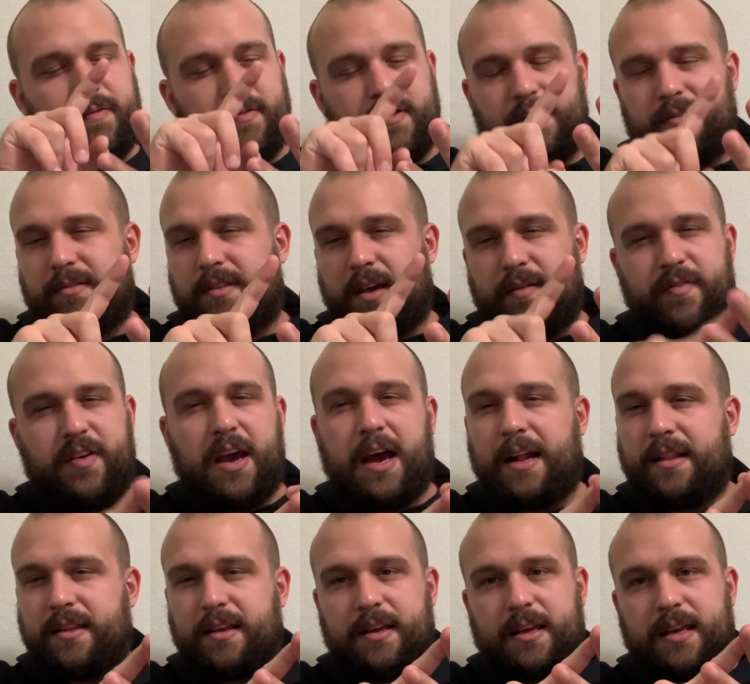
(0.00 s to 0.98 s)
they've
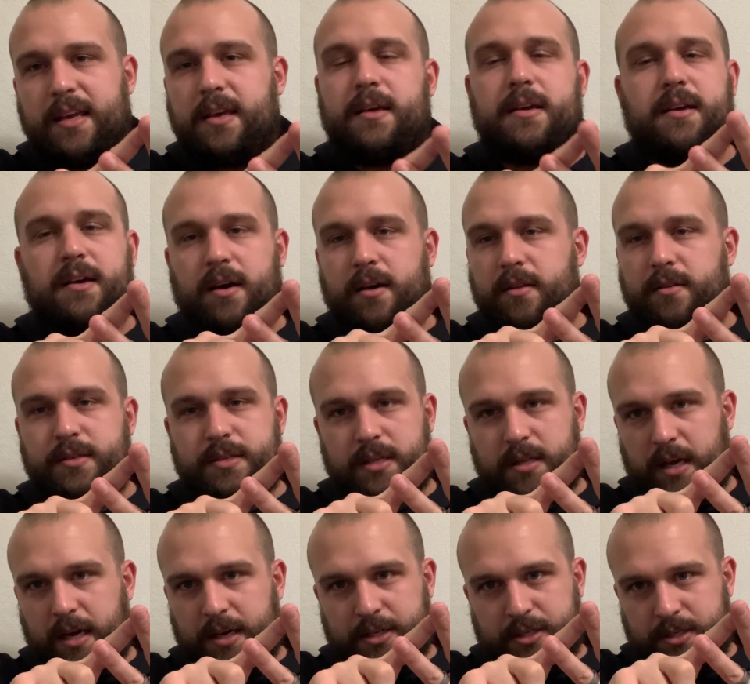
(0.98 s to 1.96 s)
got the key color
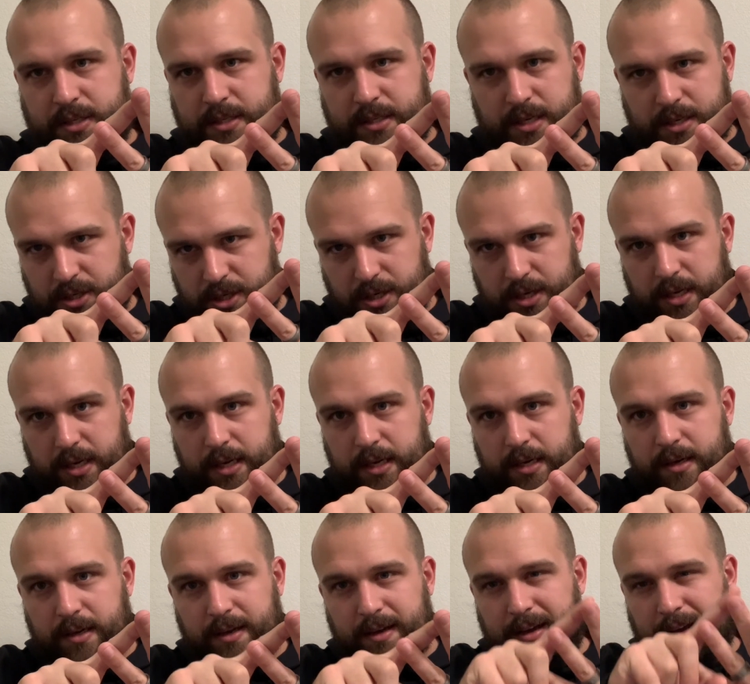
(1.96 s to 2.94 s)
selections that you need.
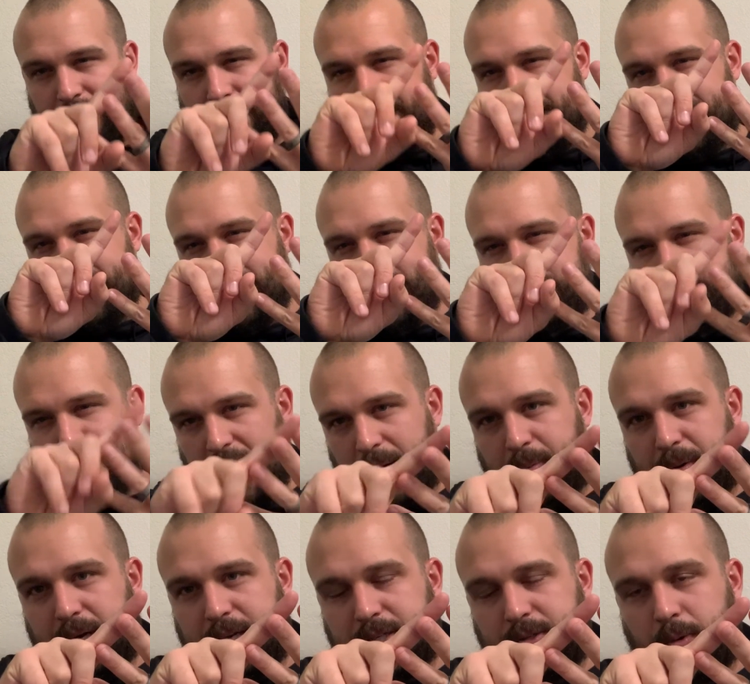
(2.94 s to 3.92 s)

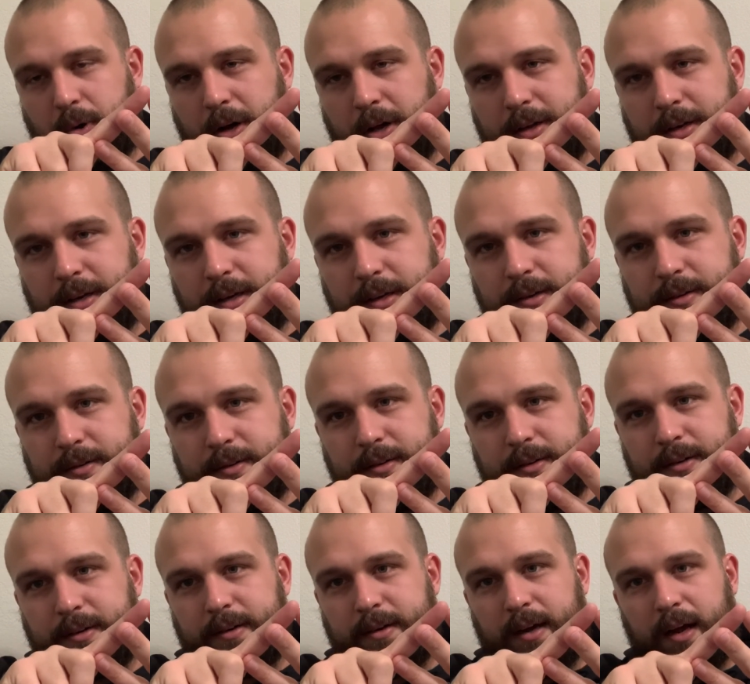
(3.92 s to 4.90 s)
Japanese quality.
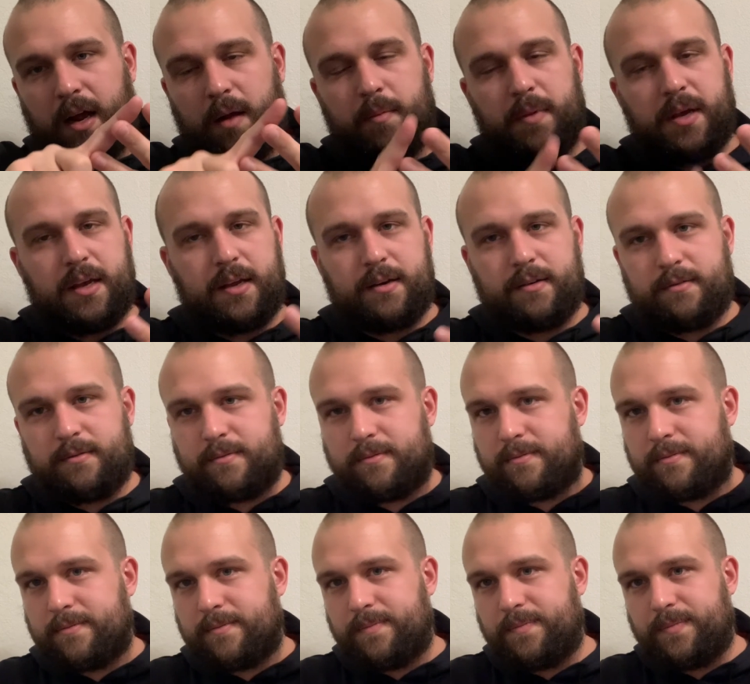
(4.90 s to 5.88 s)
I mean,
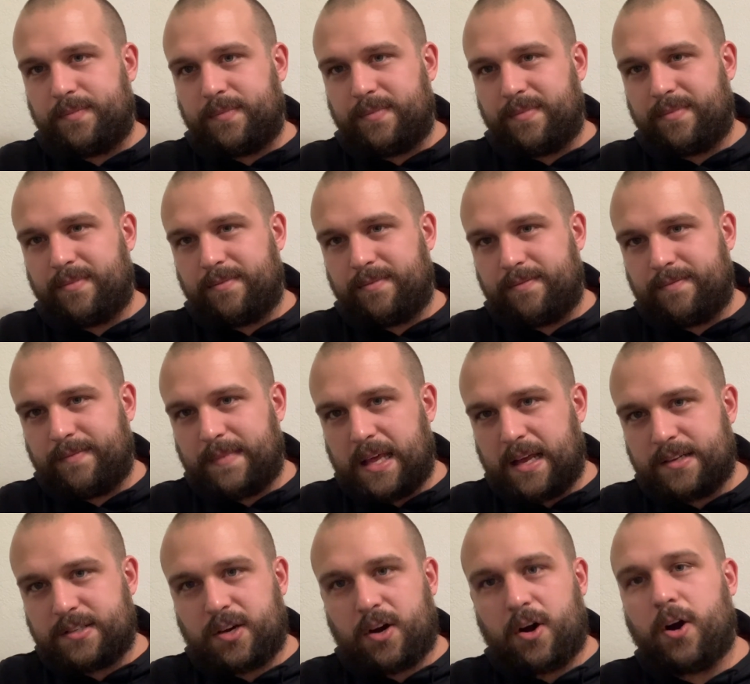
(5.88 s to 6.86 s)

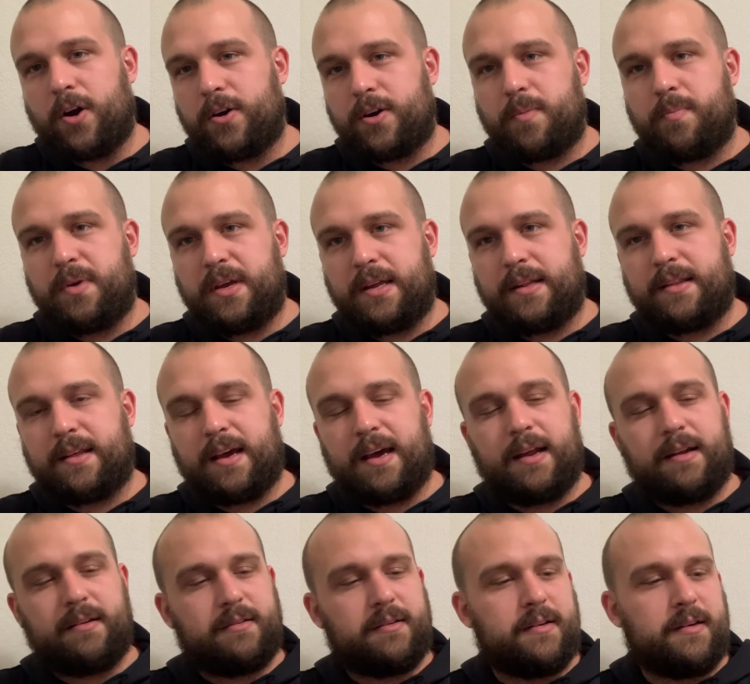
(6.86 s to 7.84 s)
it's hard to beat
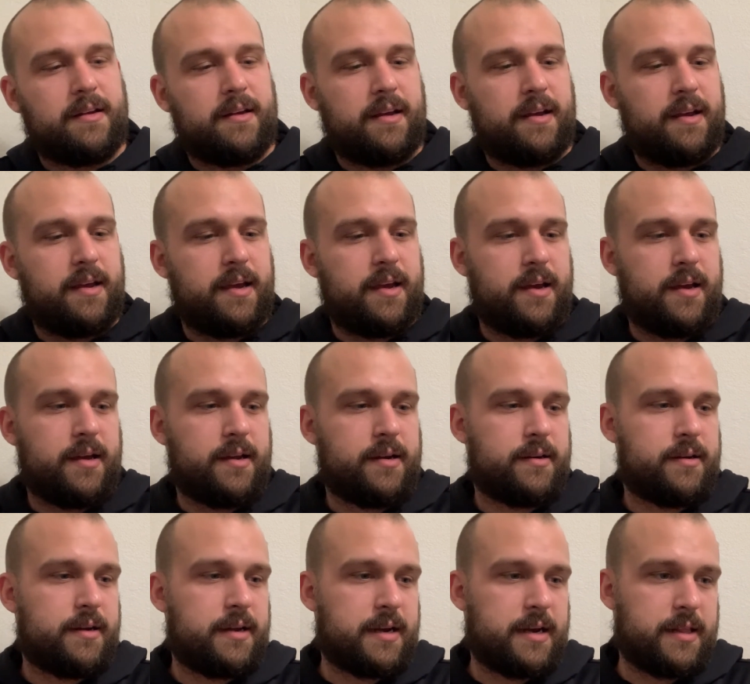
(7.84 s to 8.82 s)
that.
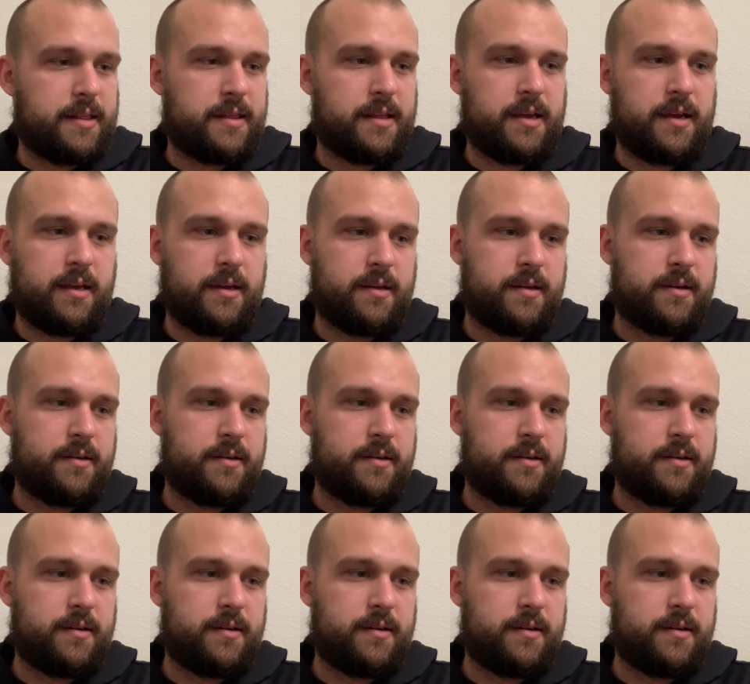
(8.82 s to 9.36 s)
And I think